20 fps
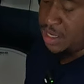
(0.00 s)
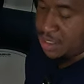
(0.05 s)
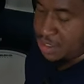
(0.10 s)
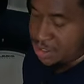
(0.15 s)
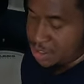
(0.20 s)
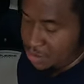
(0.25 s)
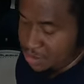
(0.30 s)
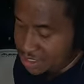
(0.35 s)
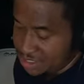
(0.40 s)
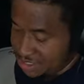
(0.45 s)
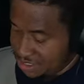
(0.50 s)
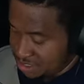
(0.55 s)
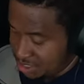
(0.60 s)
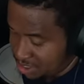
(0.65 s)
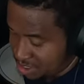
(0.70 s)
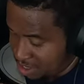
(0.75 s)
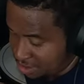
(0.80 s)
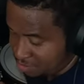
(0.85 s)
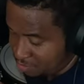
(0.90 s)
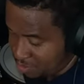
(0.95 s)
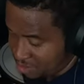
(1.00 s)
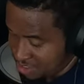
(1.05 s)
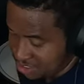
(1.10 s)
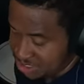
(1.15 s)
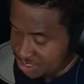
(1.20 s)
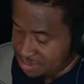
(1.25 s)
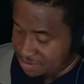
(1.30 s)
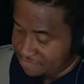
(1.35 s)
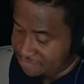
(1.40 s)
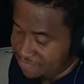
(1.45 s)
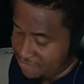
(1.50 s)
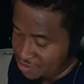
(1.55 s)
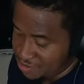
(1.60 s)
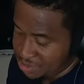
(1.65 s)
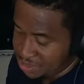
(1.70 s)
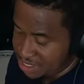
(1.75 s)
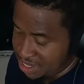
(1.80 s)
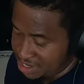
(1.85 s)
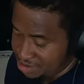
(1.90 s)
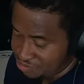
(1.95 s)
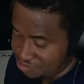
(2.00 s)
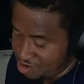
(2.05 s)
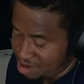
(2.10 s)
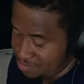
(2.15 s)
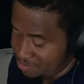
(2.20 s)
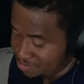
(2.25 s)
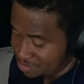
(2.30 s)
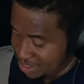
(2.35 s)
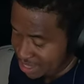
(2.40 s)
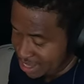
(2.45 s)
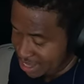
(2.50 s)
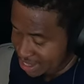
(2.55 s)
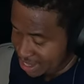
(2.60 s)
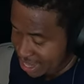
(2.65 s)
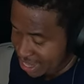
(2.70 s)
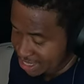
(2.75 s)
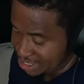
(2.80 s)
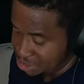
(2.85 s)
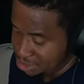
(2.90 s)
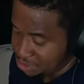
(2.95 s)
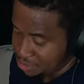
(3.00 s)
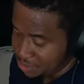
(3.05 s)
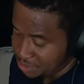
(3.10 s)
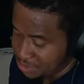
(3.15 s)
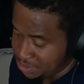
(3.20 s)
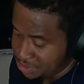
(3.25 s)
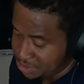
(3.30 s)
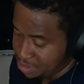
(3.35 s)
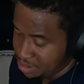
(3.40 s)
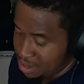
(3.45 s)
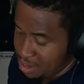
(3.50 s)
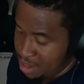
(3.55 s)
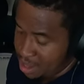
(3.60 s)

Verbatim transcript: So this is another one. This is the first kick drum that I used